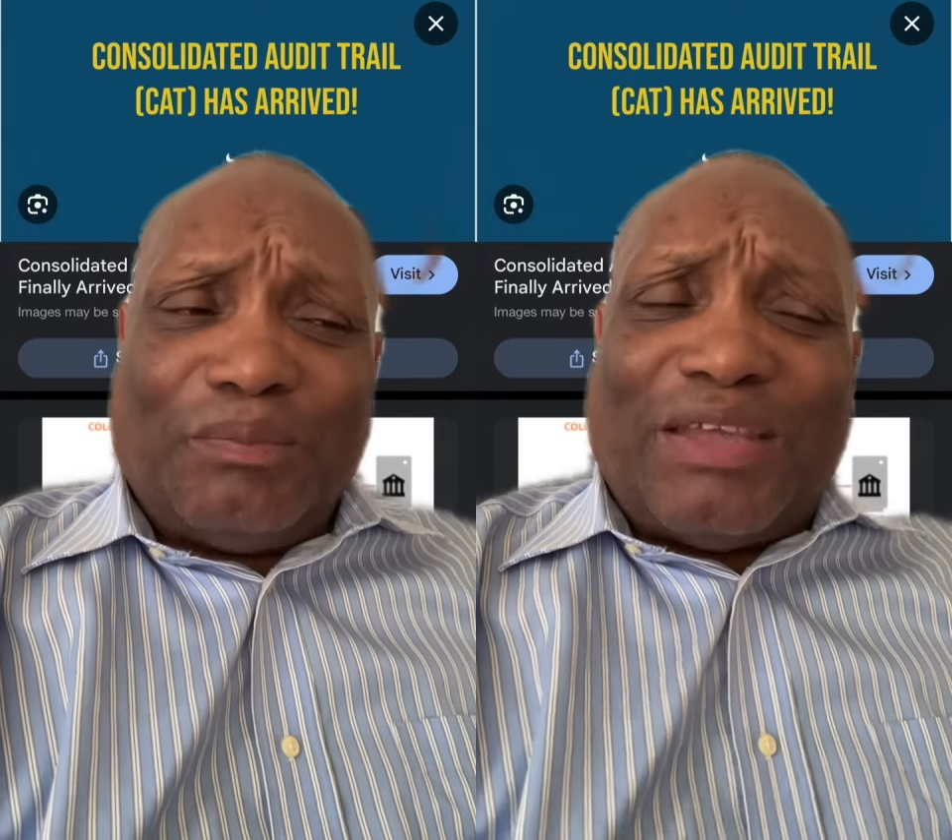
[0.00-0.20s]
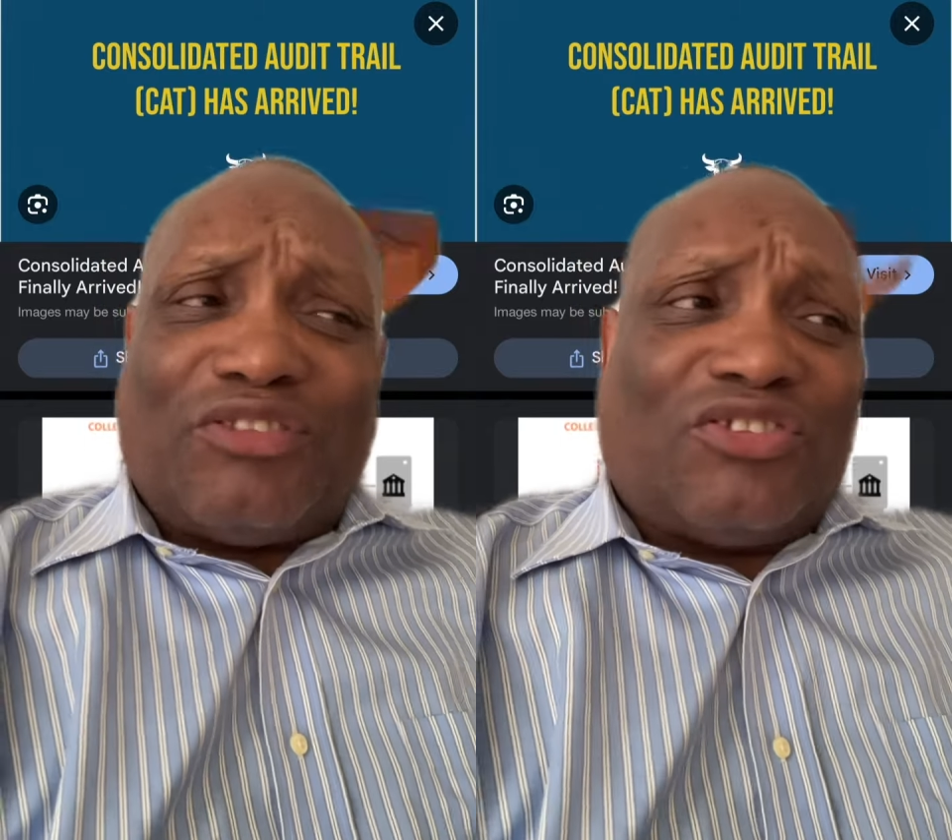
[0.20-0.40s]

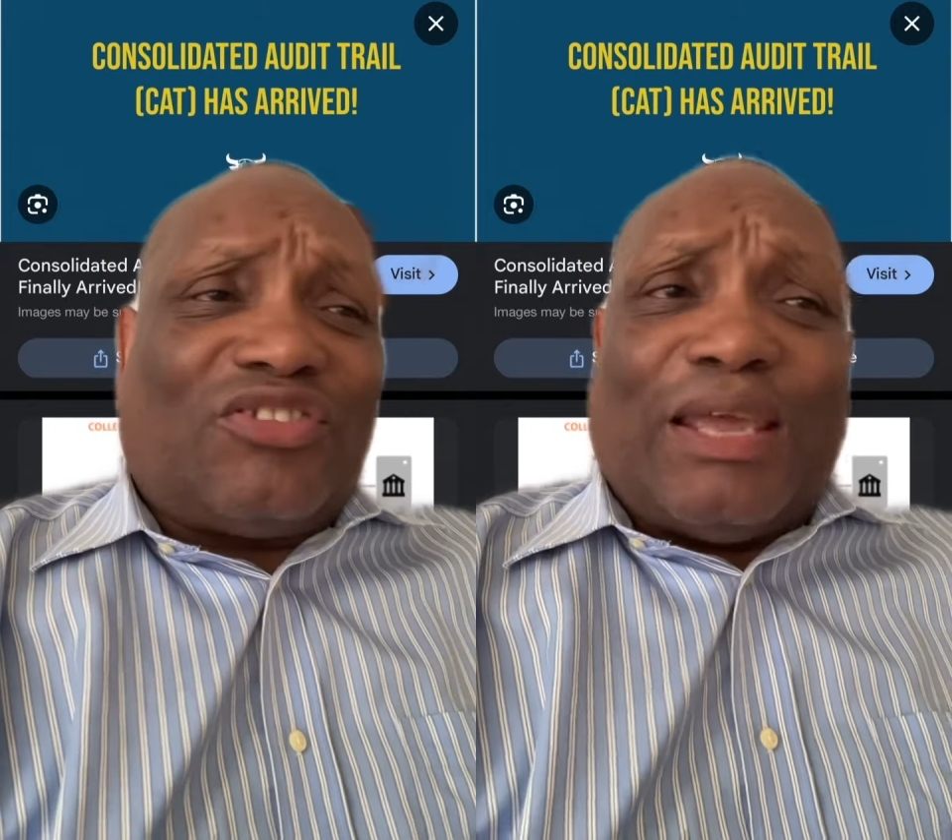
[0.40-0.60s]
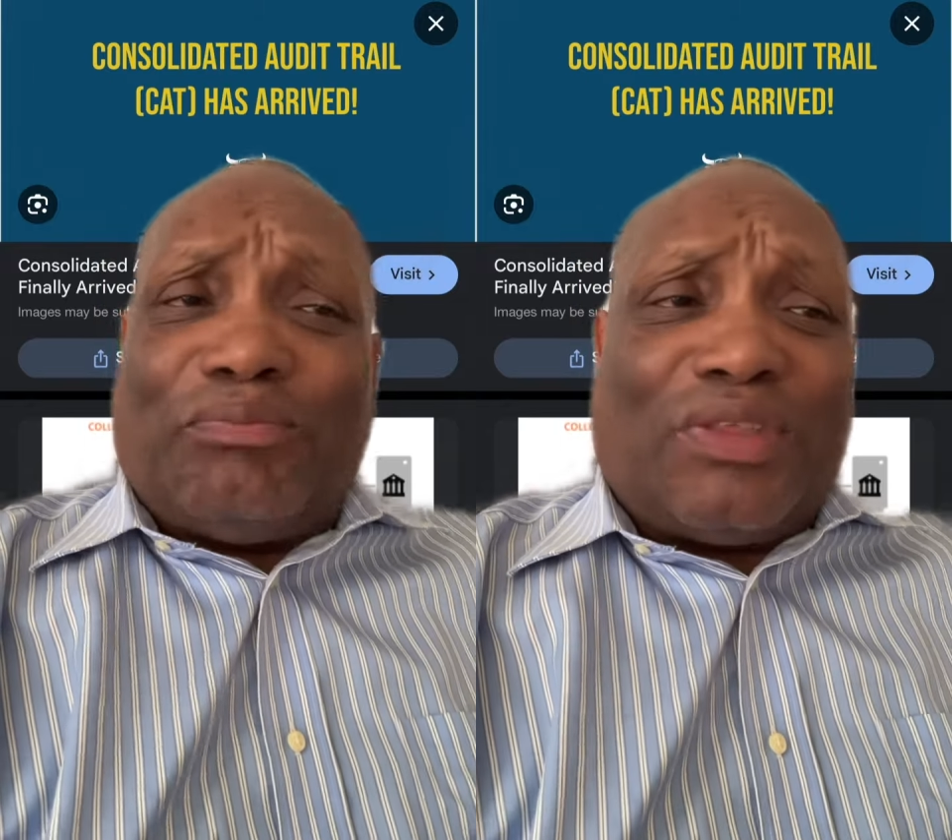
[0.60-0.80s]
That's the
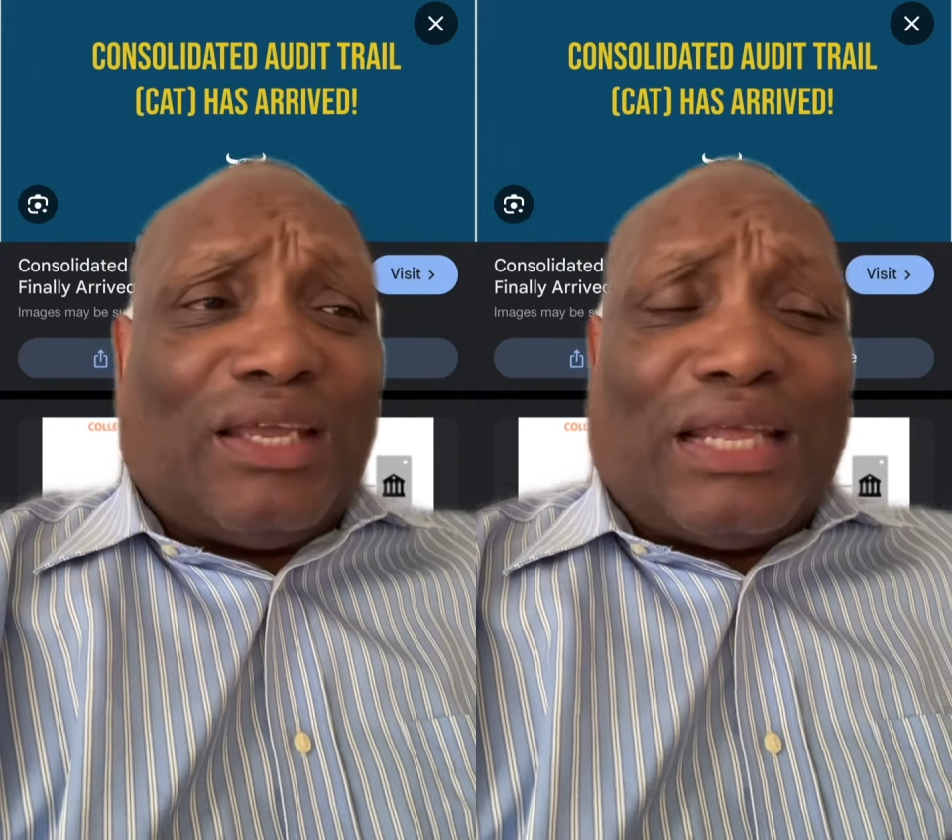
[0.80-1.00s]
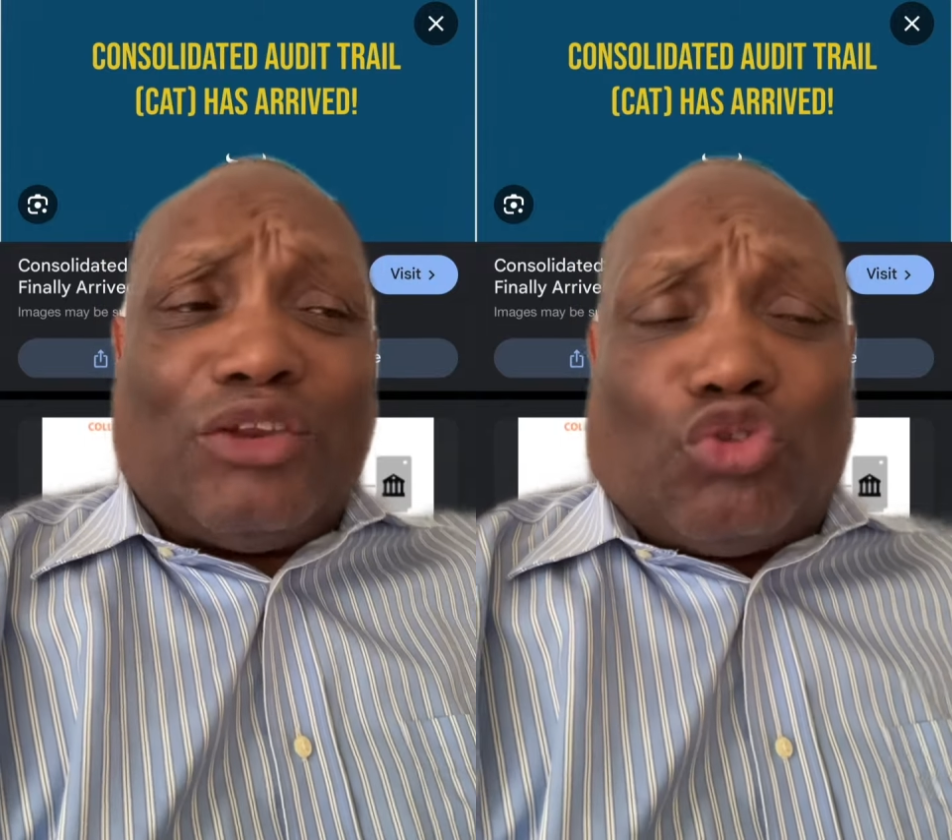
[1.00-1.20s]
same
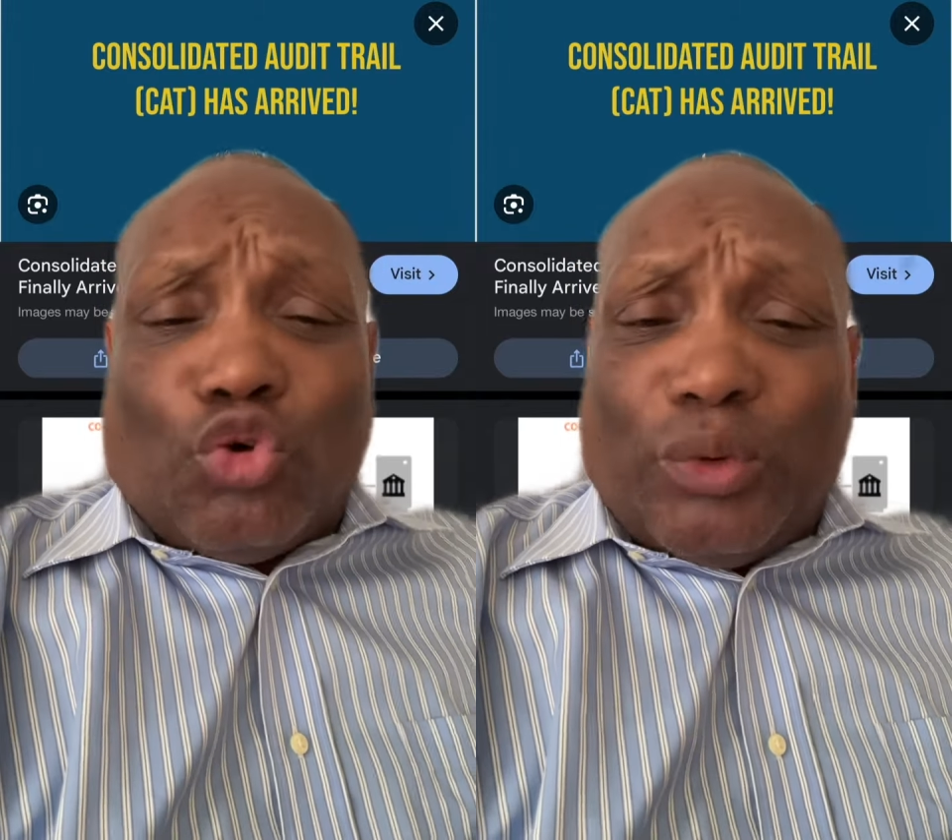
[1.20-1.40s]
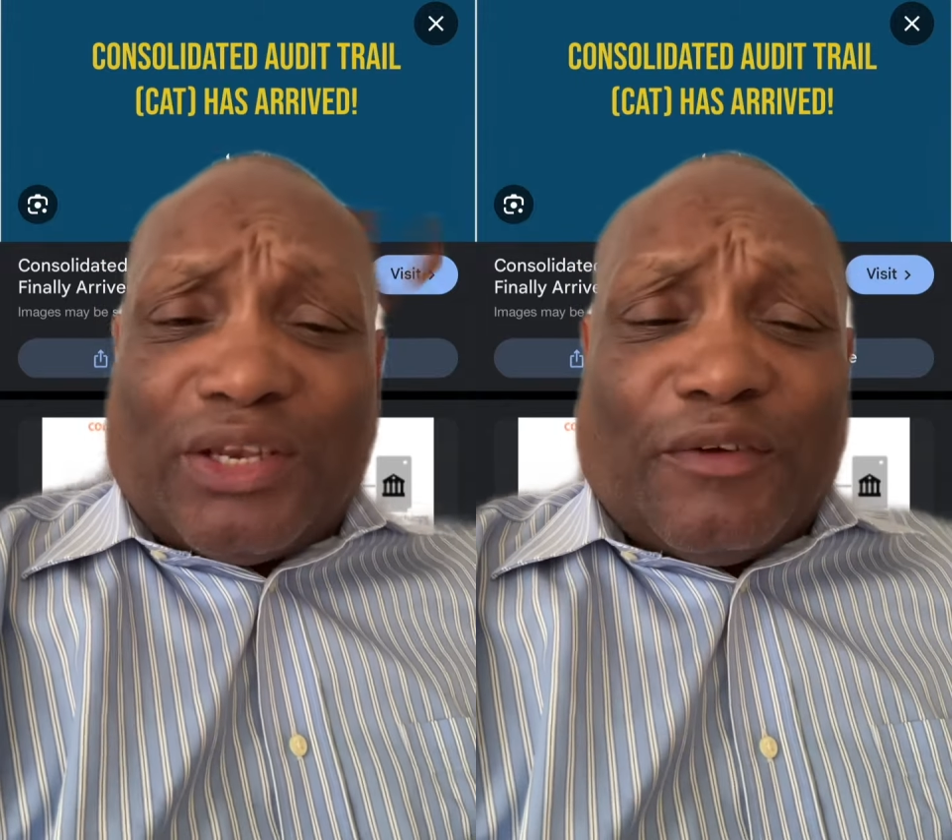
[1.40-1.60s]
thing they
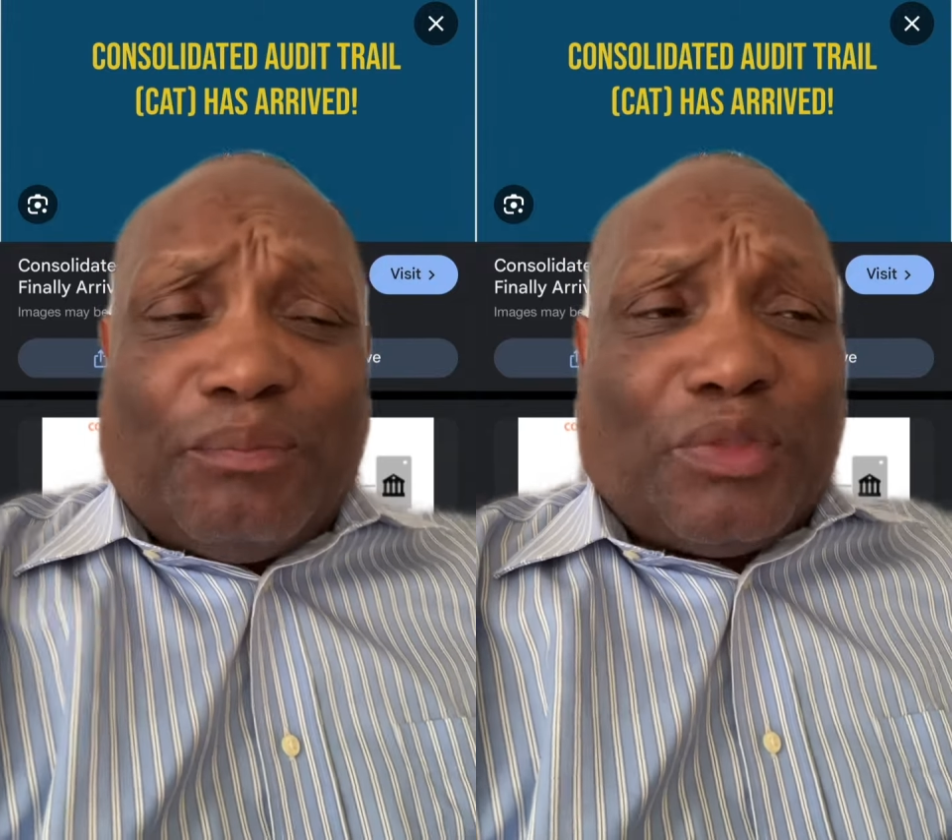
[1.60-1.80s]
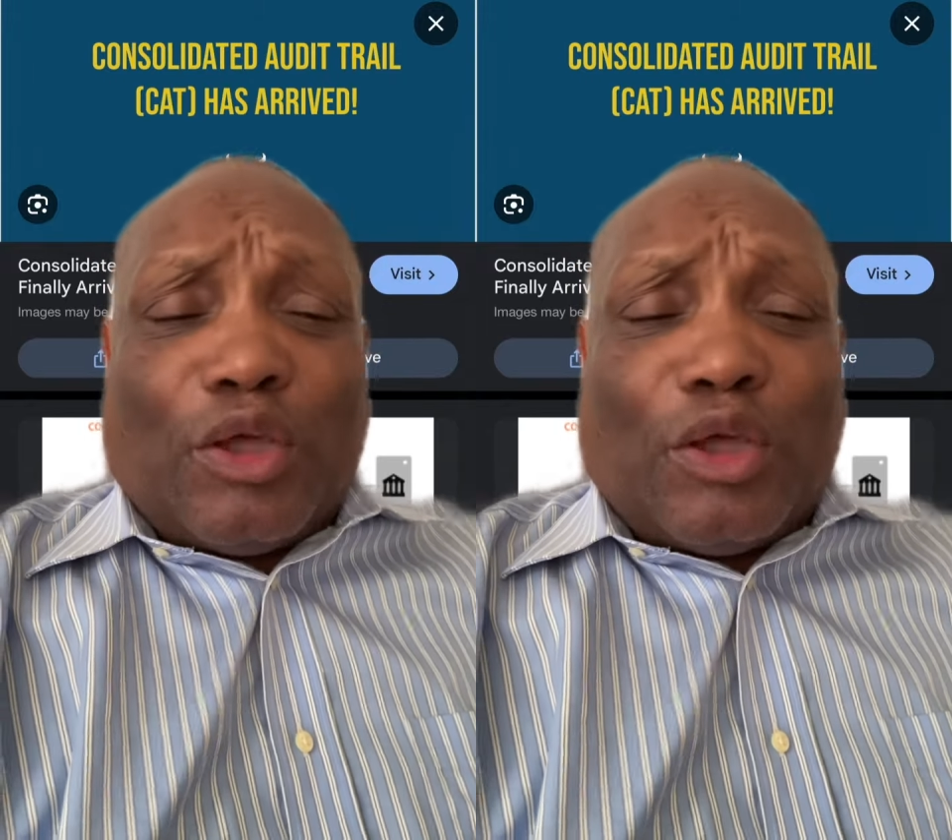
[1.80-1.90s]
do with the,